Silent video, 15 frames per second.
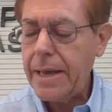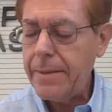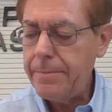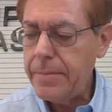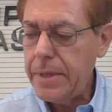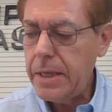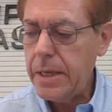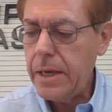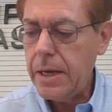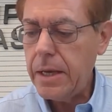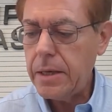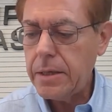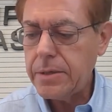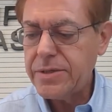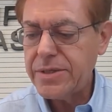
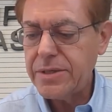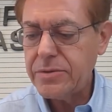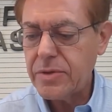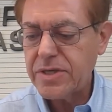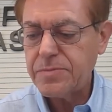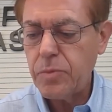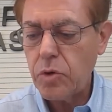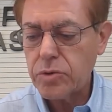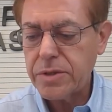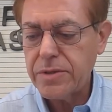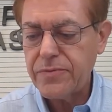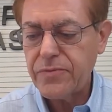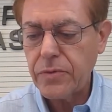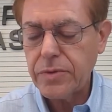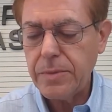uh, let's say,
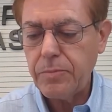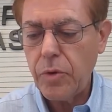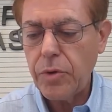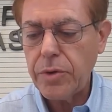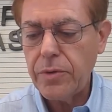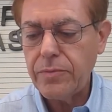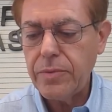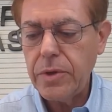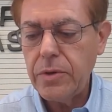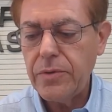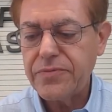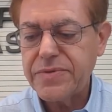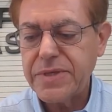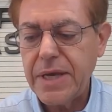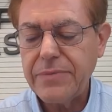transported from the point of
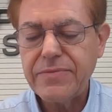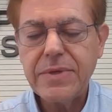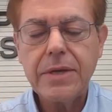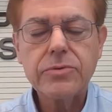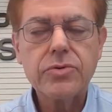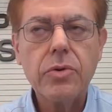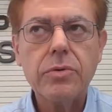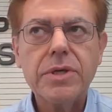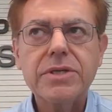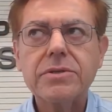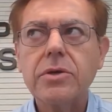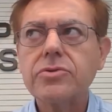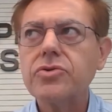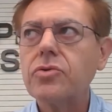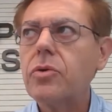view of safety and so on,
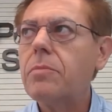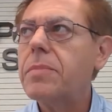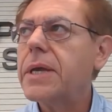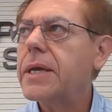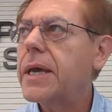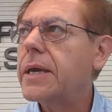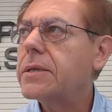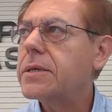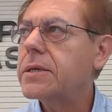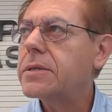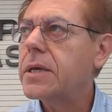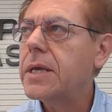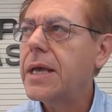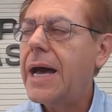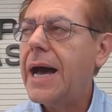is not so
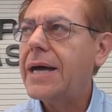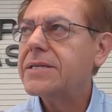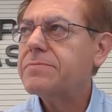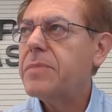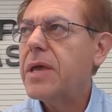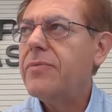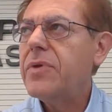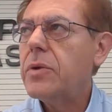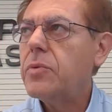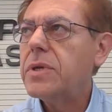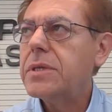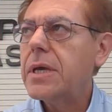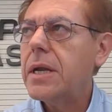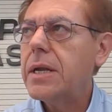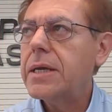complicated as maybe
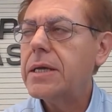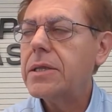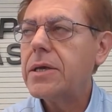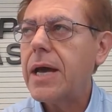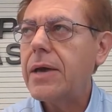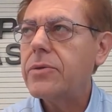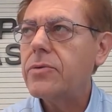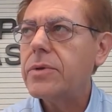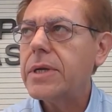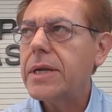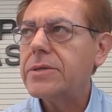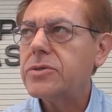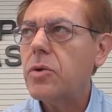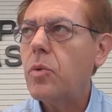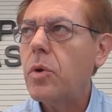with the liquid
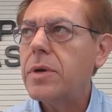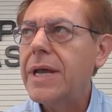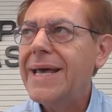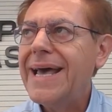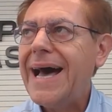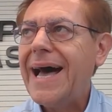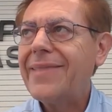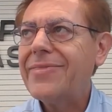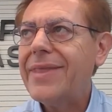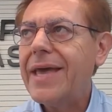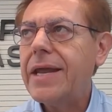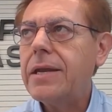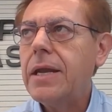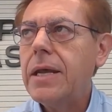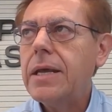hydrogen and so on. and
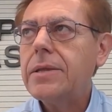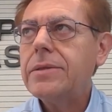then